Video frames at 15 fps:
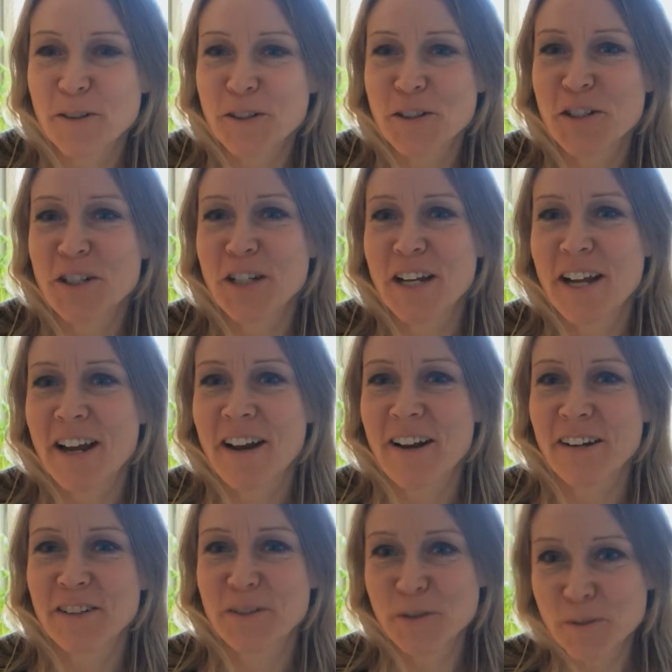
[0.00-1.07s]

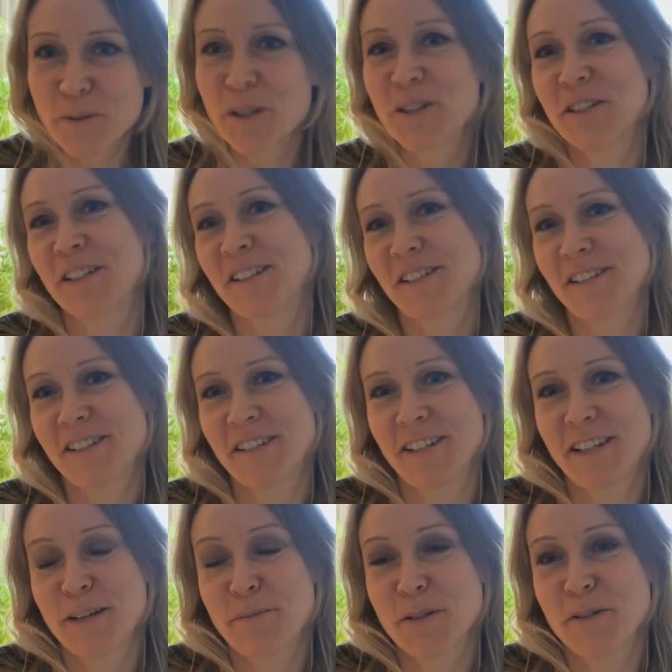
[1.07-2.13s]
share two articles
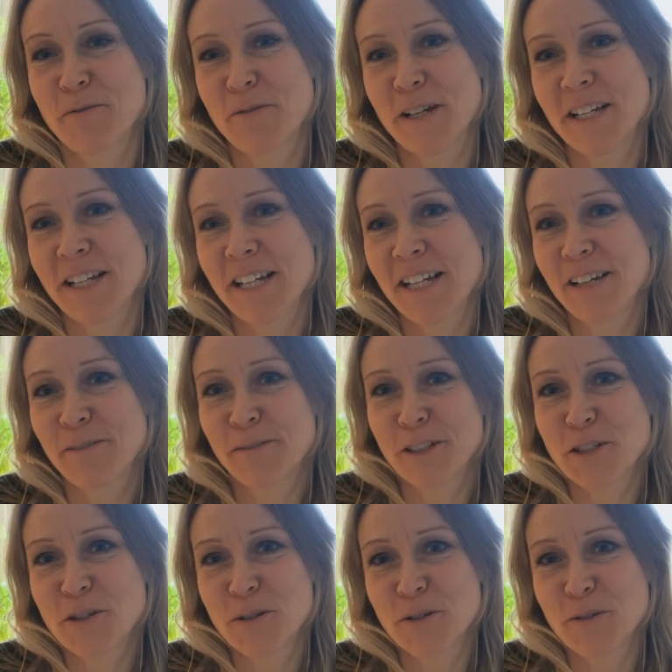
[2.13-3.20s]
that I've been reading
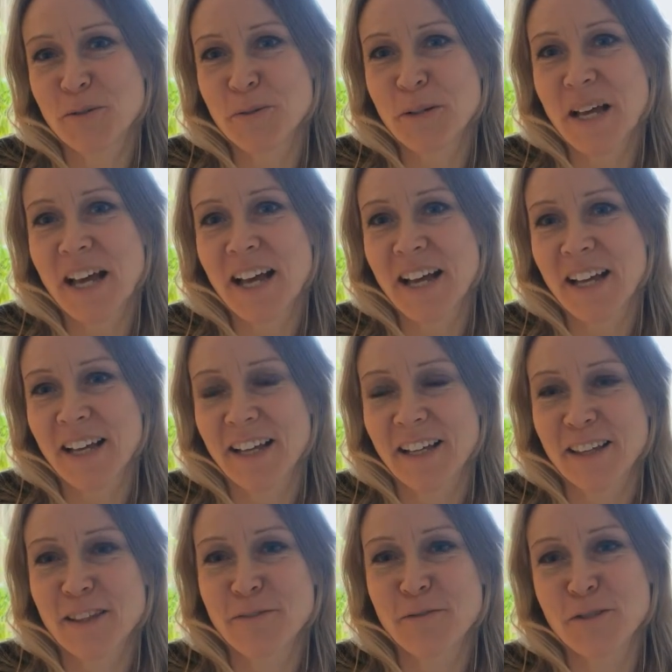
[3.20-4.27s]
with you.
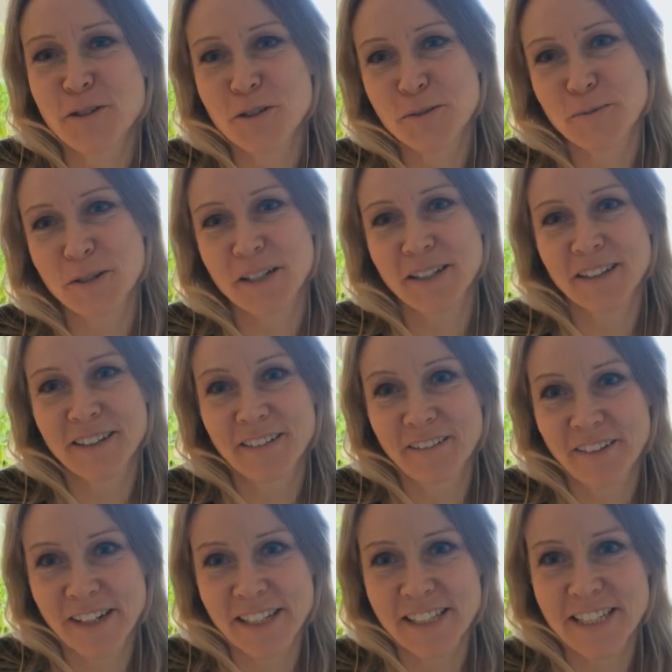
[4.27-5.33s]
The first one I
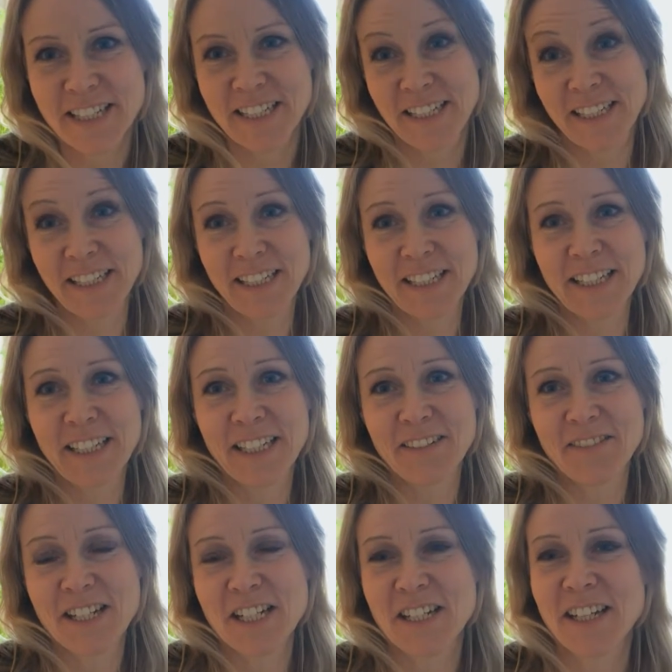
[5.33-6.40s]
read in
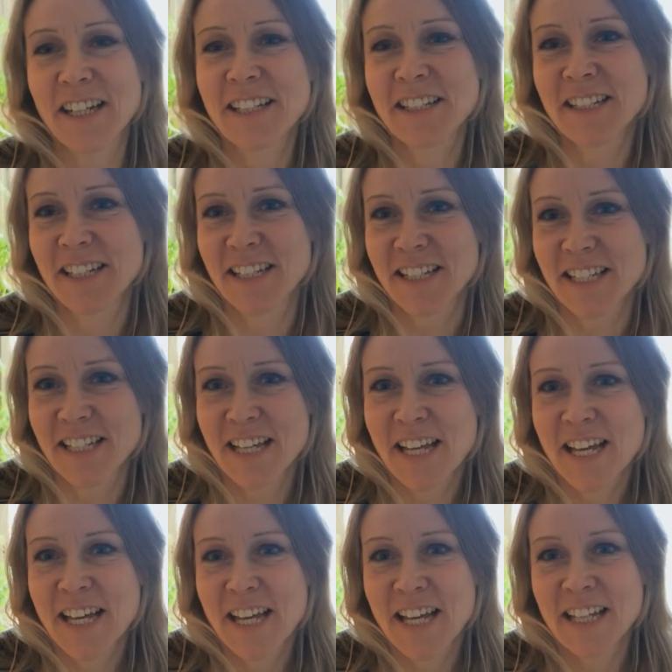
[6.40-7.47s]
Innovation Excellence,
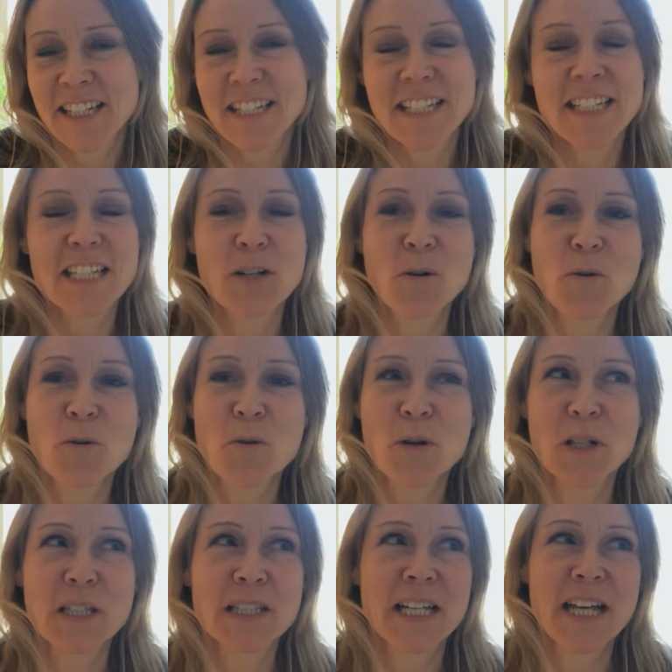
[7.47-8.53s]
and it's
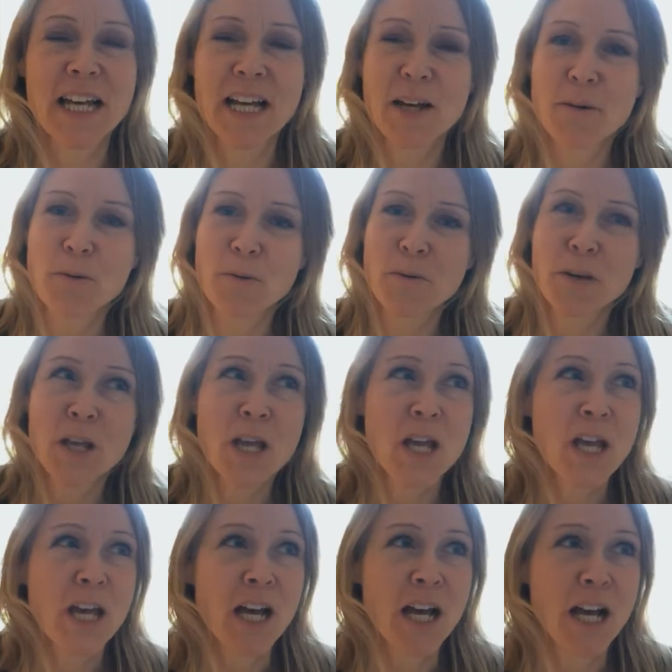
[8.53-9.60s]
called
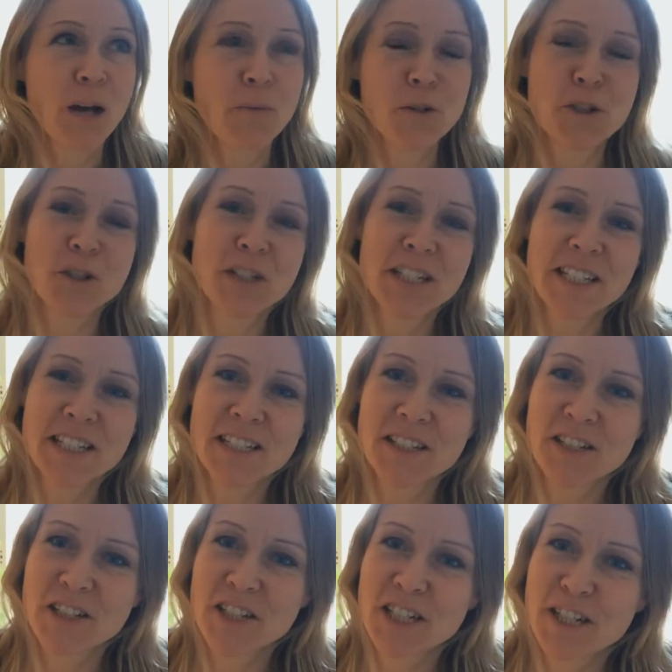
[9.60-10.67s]
What You Need is
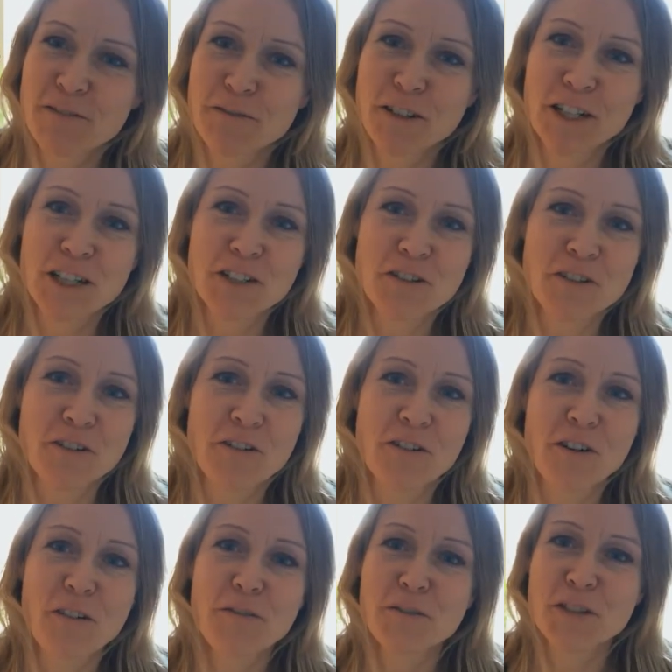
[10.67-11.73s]
a Chief
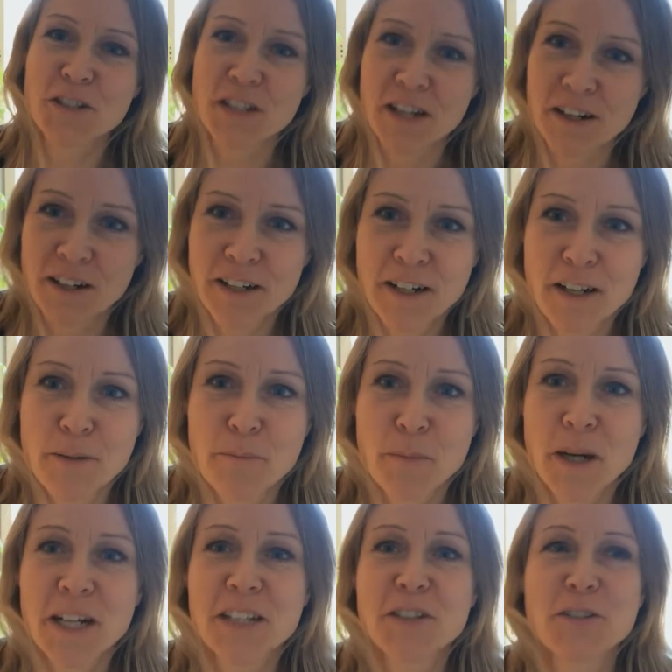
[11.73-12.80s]
Culture Officer
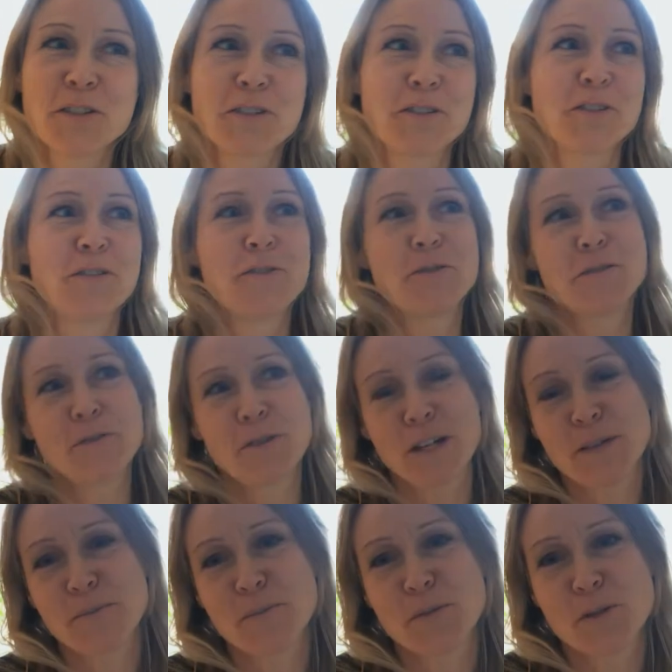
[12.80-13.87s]
by Dr.
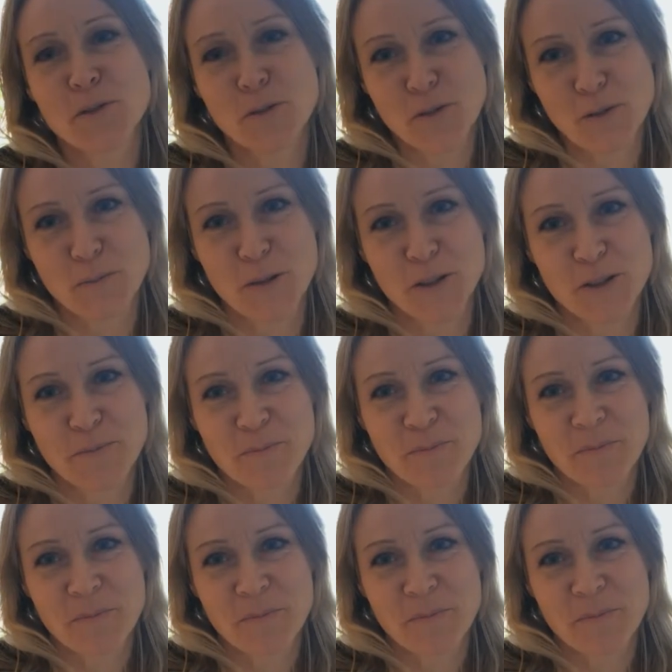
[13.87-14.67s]
Yoram Solomon.